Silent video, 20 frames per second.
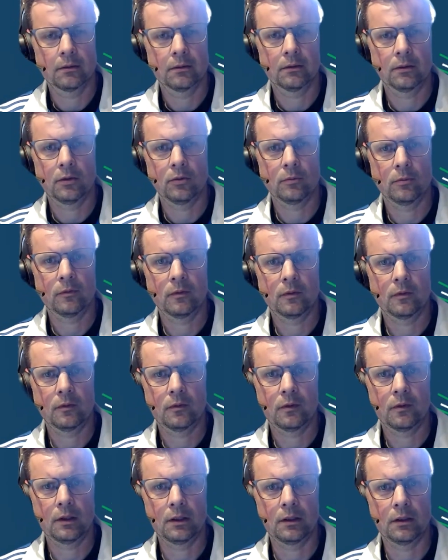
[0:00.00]

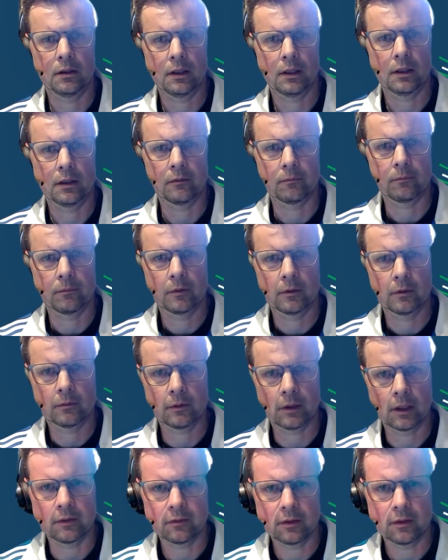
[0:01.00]
QMC. I
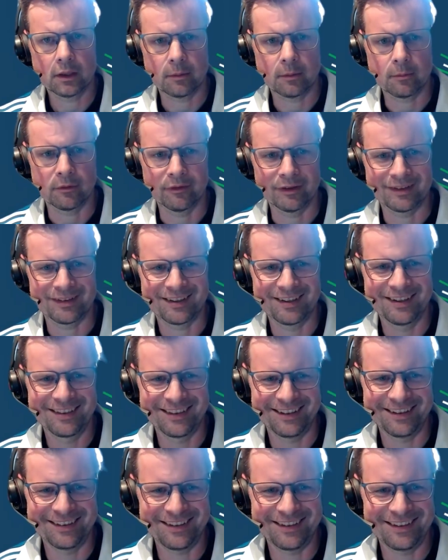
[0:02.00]
lost the name of it.
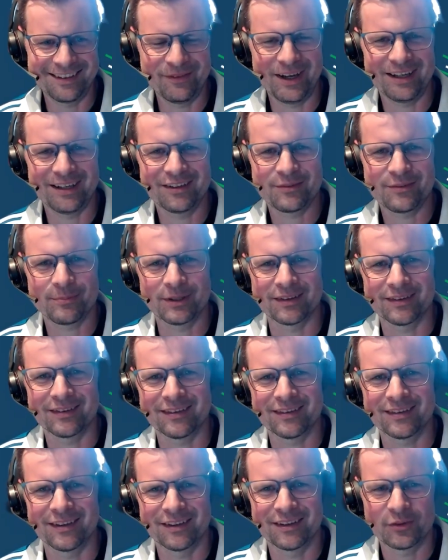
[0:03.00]
The management
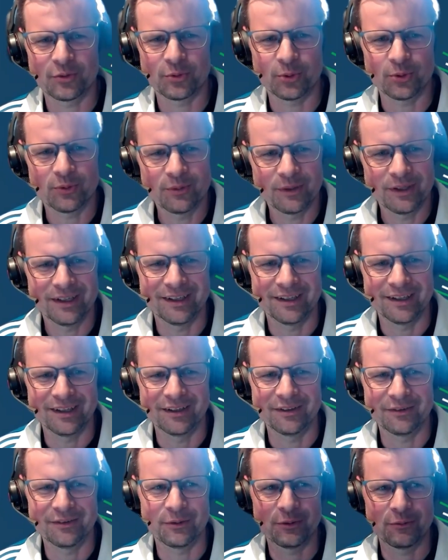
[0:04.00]
tool
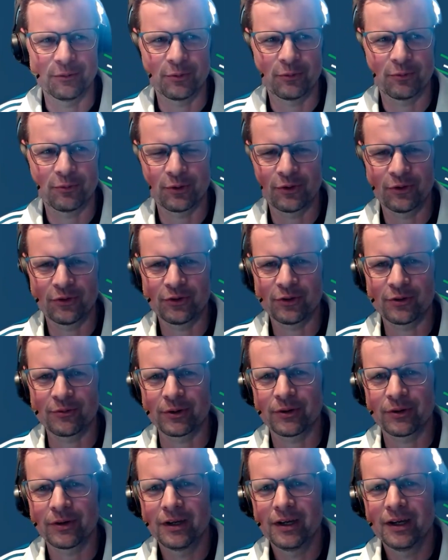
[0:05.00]
for the
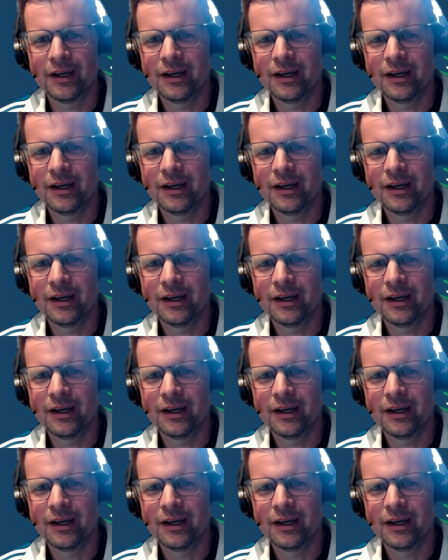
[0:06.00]
server.